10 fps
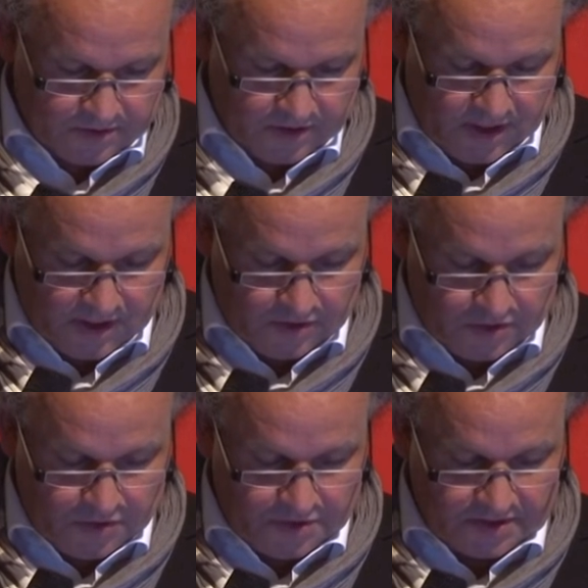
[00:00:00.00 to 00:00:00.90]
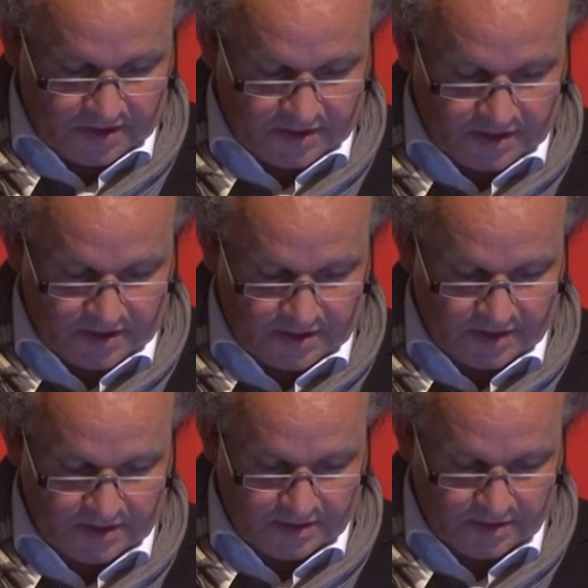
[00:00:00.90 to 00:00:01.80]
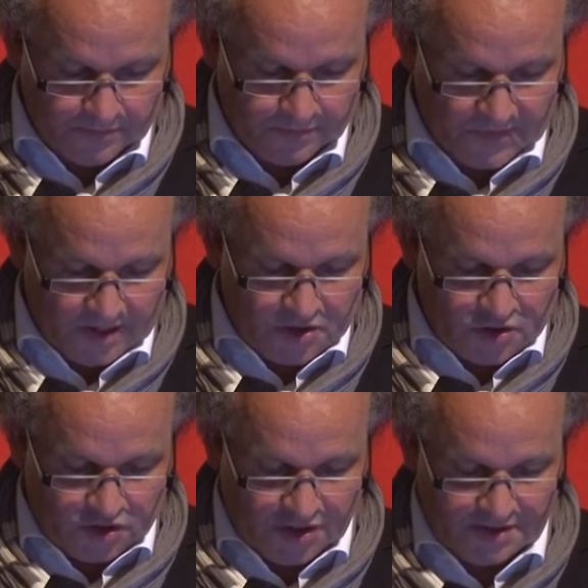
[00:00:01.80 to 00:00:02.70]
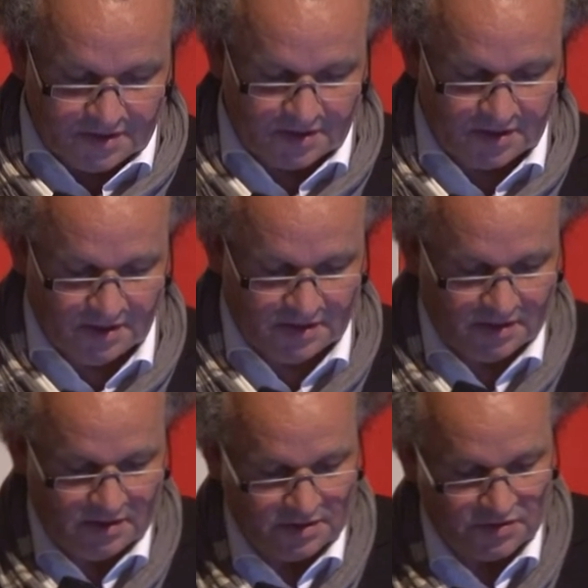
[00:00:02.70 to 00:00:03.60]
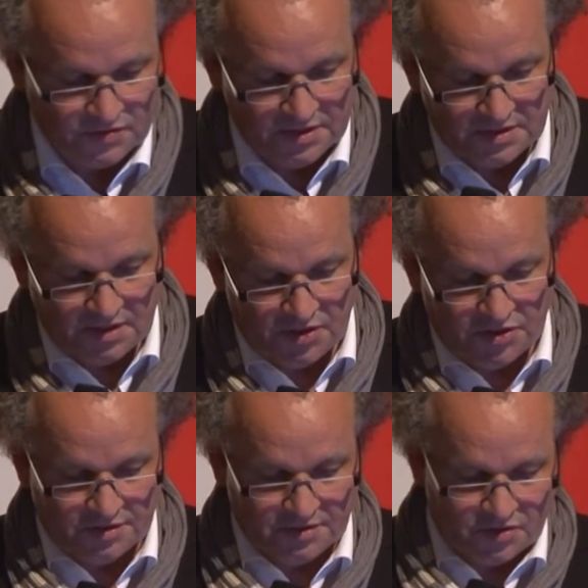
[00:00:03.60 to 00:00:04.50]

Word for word: Again, to quote Saskia Sassen, just as industrialization